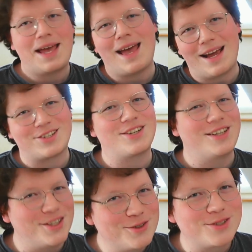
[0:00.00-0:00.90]
actually
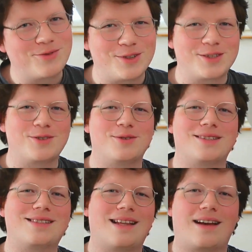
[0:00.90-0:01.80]
useful
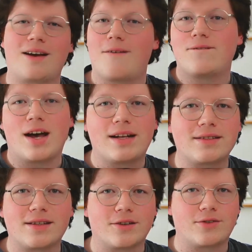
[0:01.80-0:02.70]
tools like a file
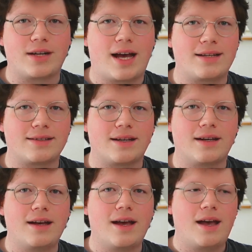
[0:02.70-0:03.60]

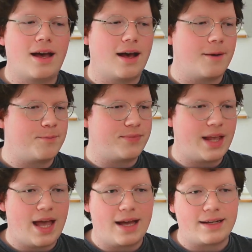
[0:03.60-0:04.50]
synchronizer um,
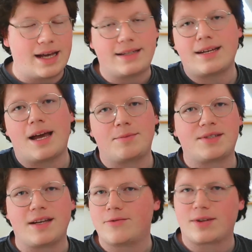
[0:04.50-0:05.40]
and a
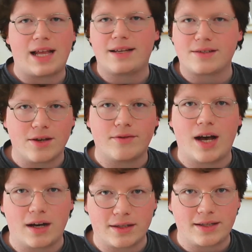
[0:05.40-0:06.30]
type-safe client-server
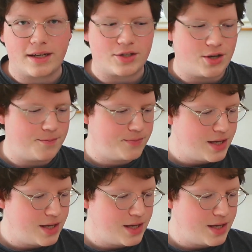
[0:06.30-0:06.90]
architecture.